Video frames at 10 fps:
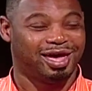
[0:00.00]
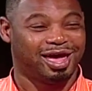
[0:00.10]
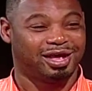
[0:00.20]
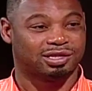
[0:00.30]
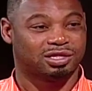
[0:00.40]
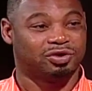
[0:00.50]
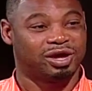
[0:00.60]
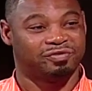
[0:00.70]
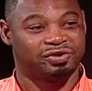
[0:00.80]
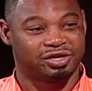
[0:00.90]
And so
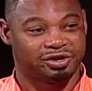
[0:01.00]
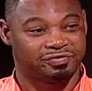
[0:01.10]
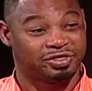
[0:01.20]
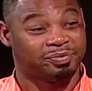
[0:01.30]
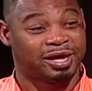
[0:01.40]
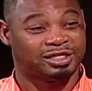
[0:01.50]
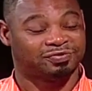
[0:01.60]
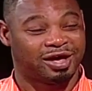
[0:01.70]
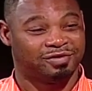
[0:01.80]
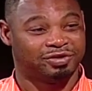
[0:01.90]
every year for the past
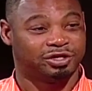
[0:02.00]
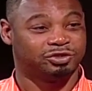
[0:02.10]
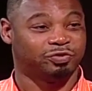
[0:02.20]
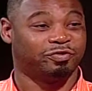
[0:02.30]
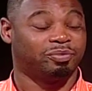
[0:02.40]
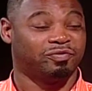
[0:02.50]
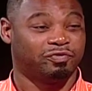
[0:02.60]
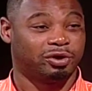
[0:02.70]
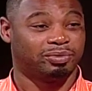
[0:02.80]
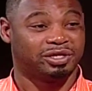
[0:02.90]
5 years, we've
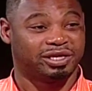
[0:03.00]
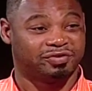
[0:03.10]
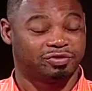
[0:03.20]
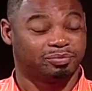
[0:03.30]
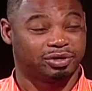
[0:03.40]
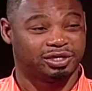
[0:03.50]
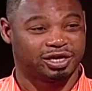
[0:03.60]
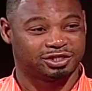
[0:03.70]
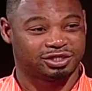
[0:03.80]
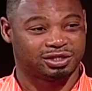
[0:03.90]
performed a different
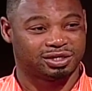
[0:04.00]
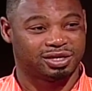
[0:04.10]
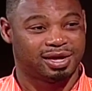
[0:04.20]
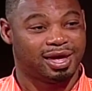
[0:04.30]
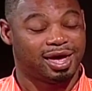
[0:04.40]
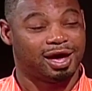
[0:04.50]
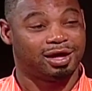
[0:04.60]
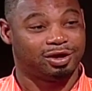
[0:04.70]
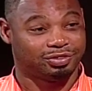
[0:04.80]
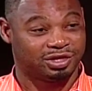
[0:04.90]
production.
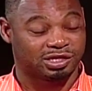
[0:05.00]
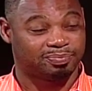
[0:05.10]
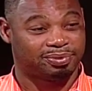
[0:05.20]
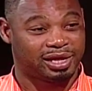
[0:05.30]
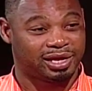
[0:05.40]
This play,